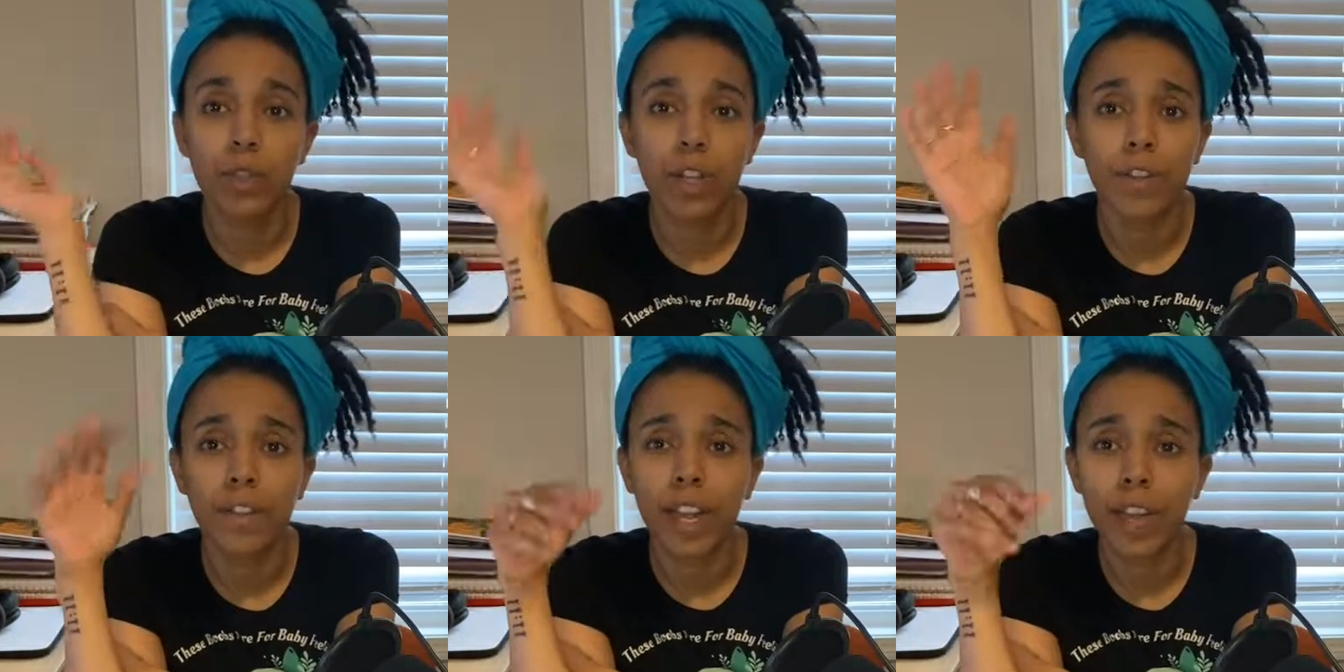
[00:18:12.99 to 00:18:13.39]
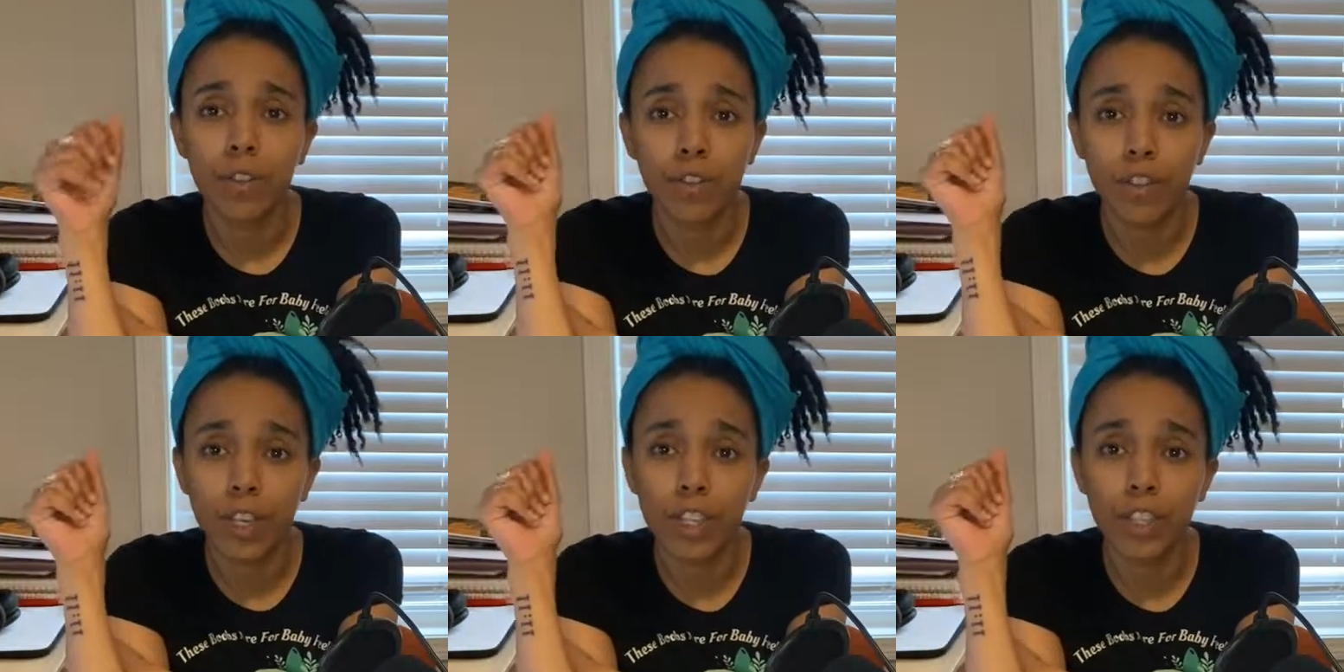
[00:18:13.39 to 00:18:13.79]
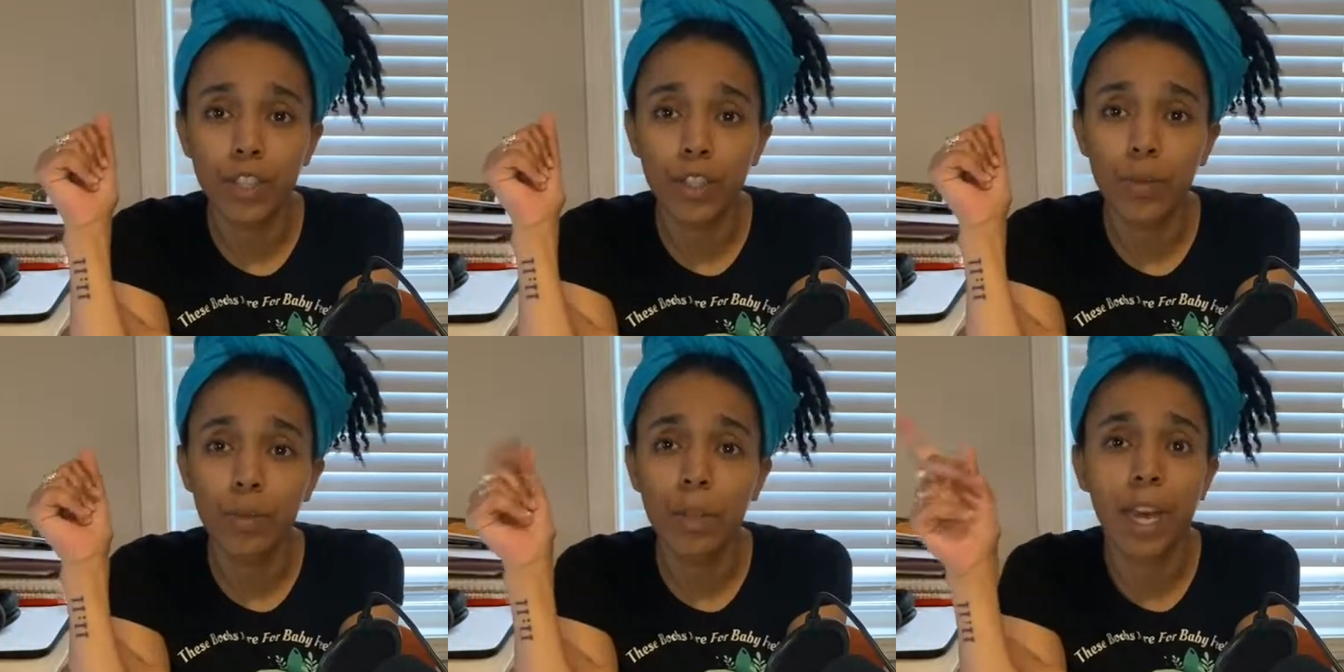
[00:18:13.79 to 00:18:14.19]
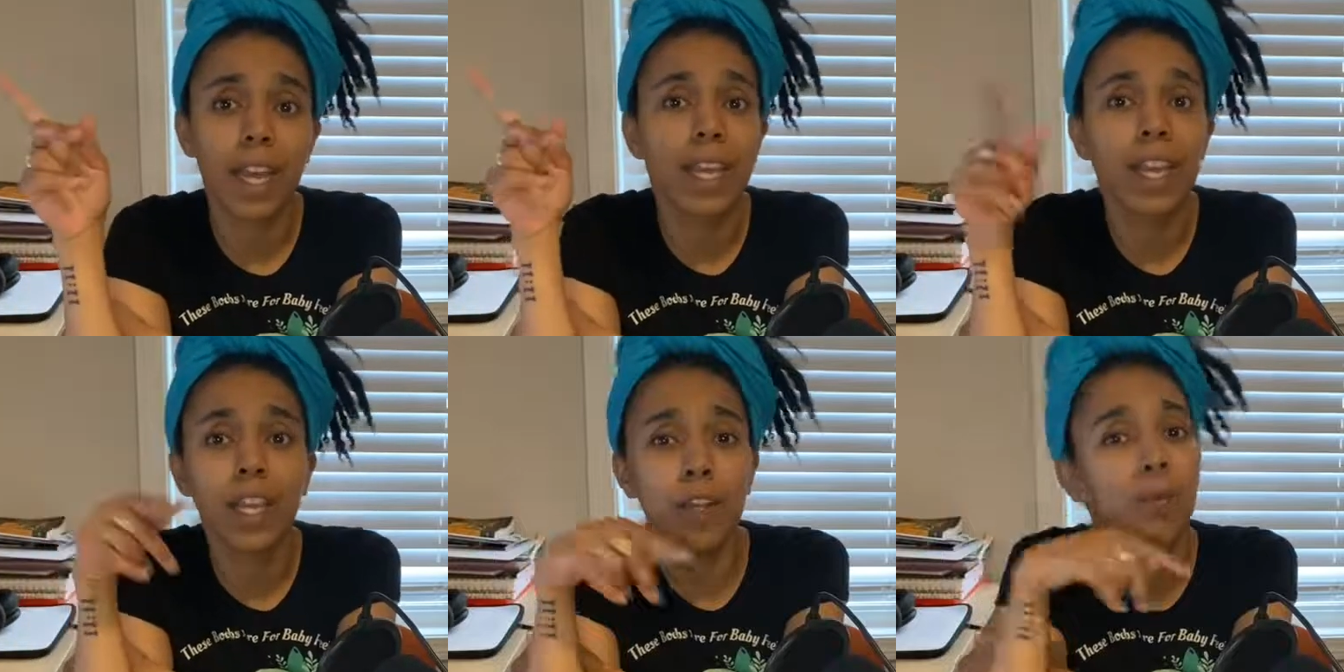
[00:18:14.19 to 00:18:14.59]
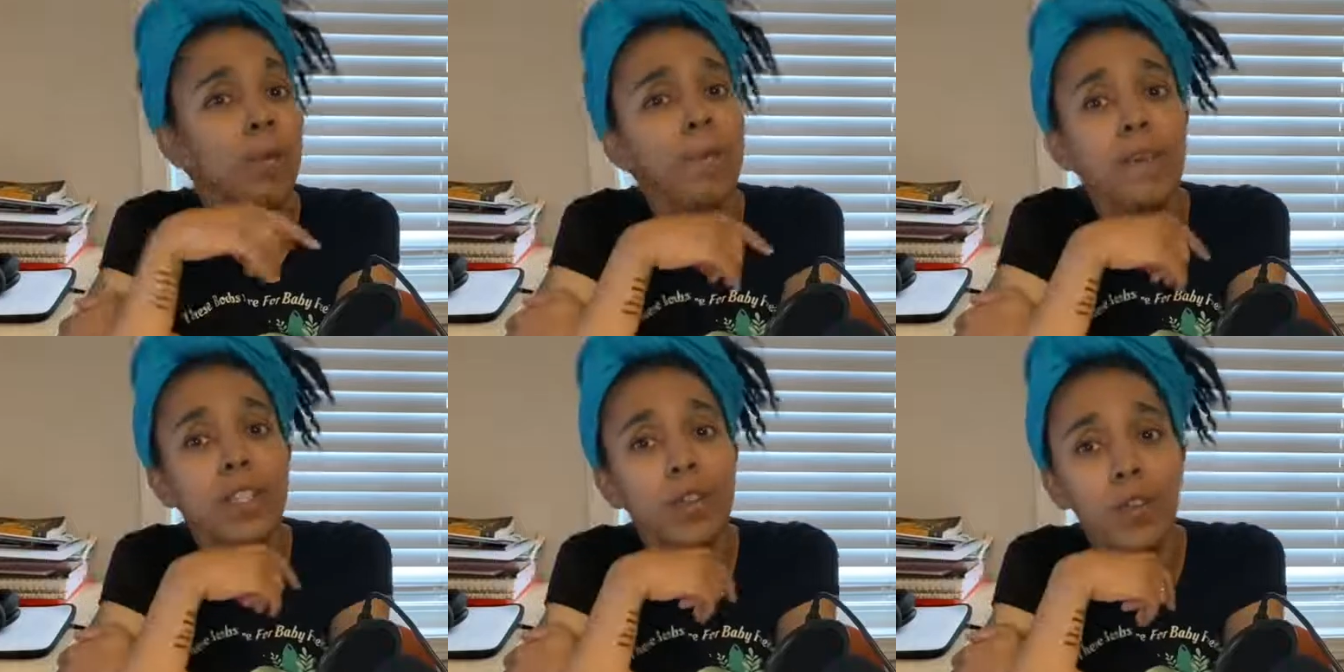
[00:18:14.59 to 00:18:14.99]
If they don't trust you, be like, can you put
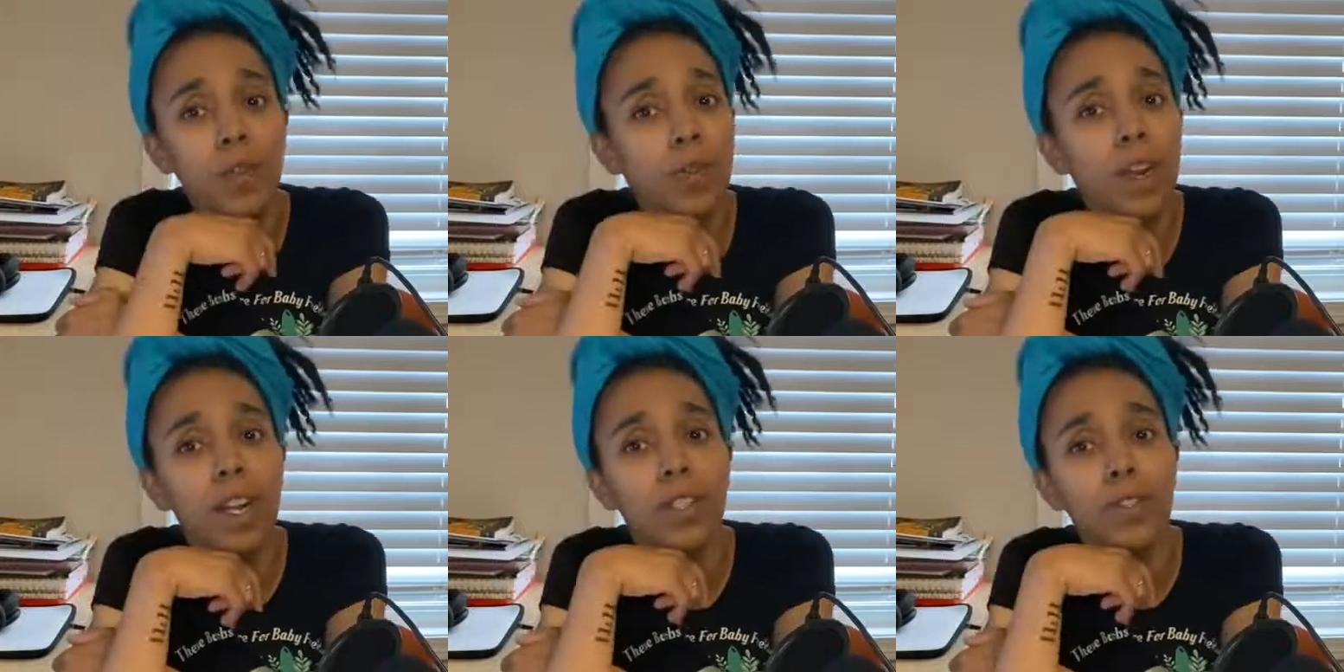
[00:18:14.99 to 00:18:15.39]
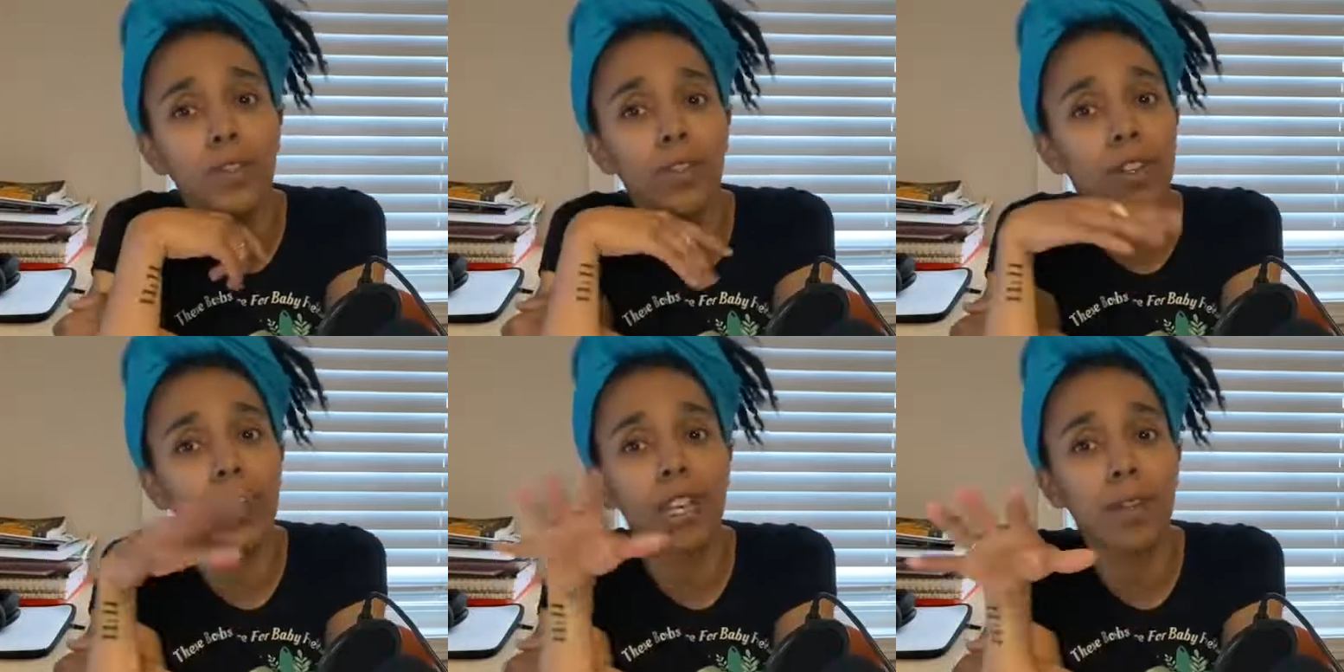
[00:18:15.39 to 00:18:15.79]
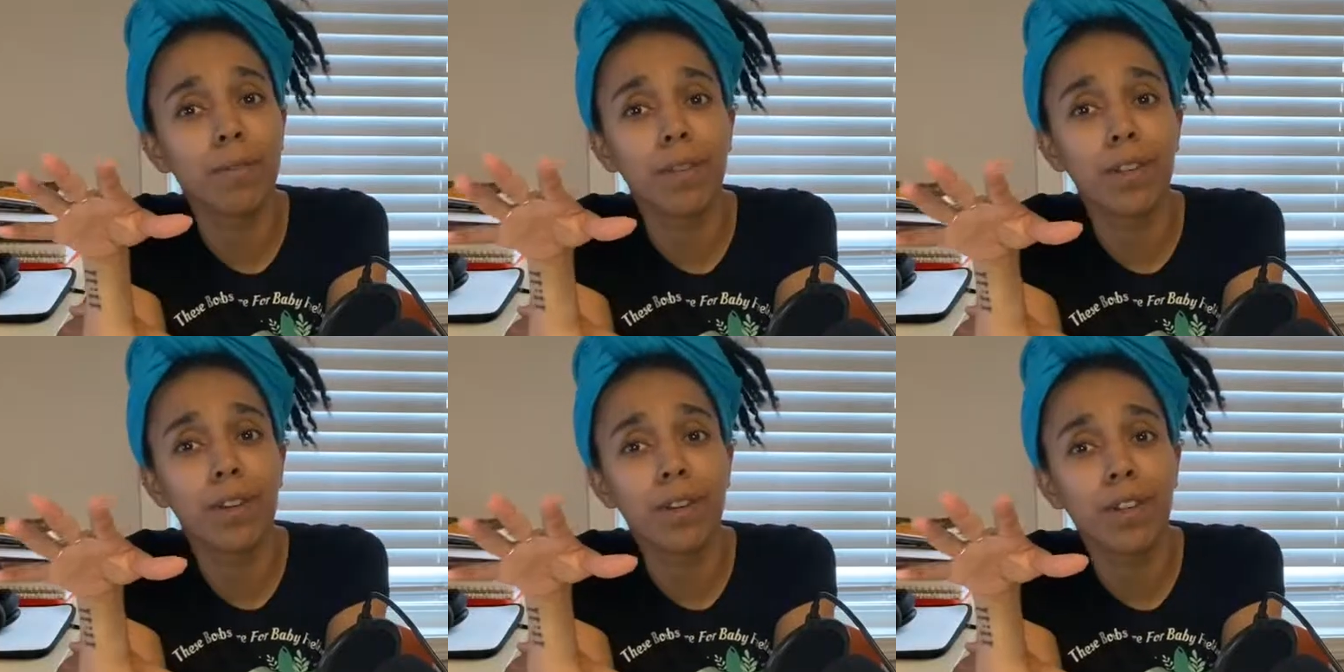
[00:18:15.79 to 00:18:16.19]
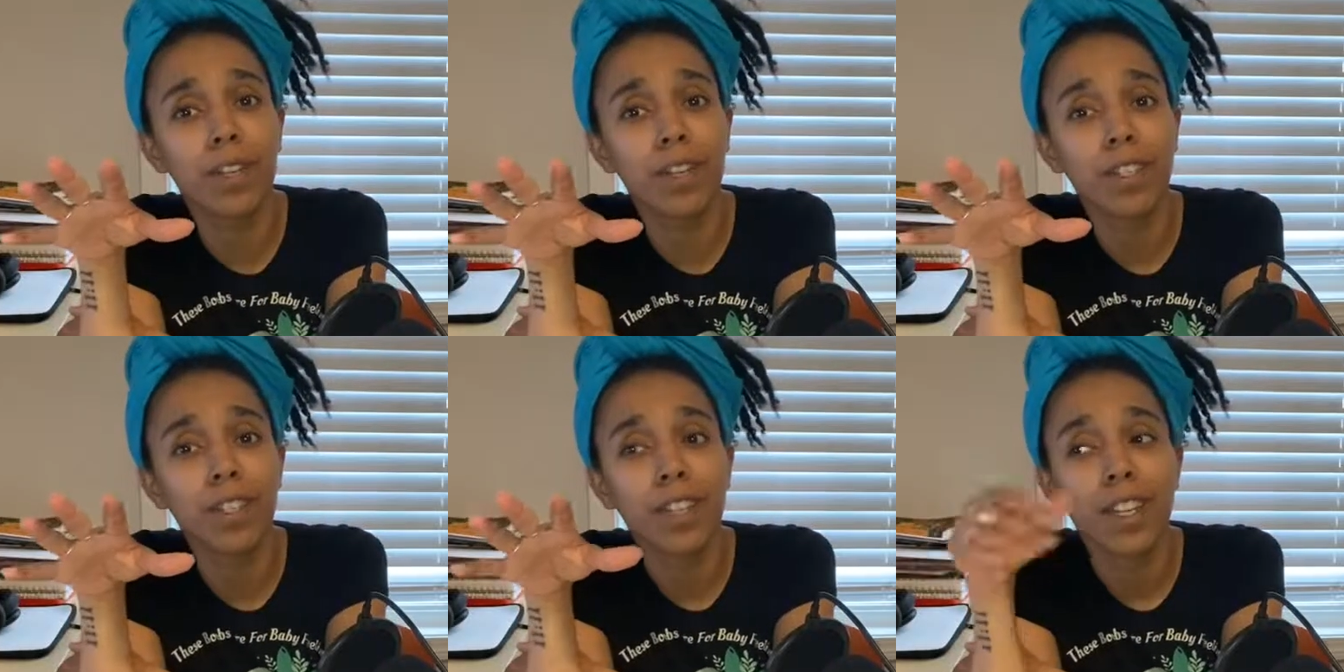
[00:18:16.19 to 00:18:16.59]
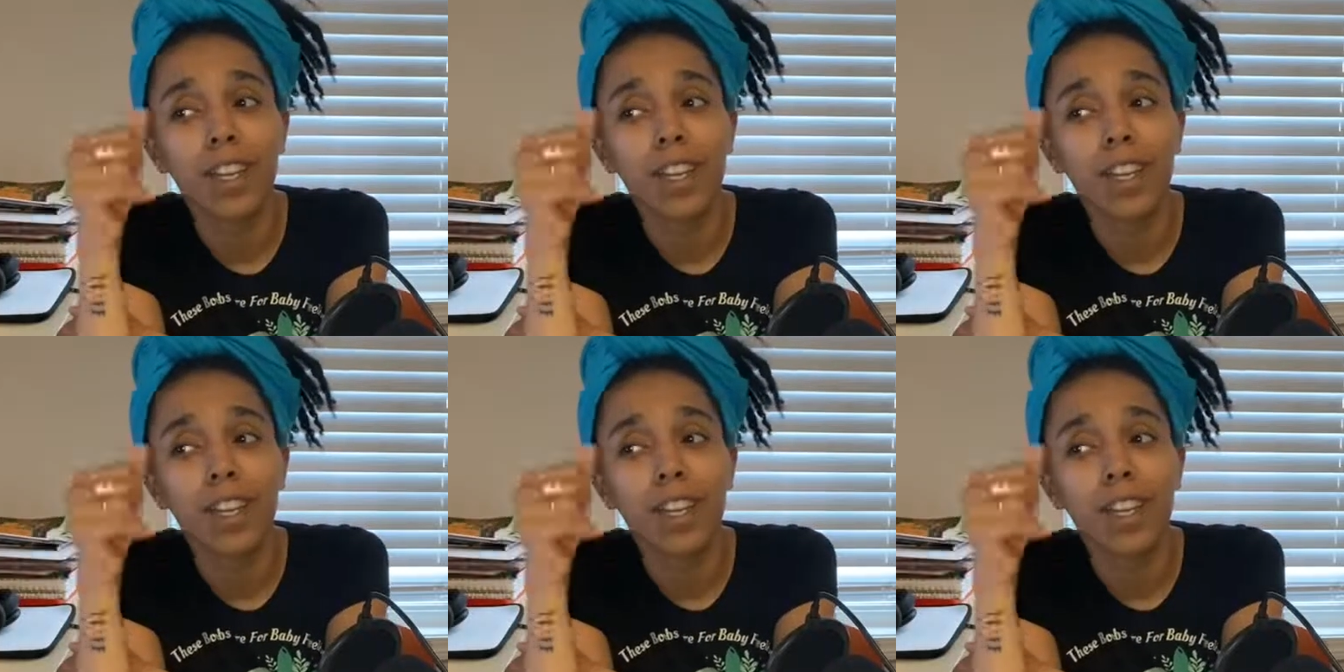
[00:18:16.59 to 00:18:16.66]
me as an authorized user and keep the card?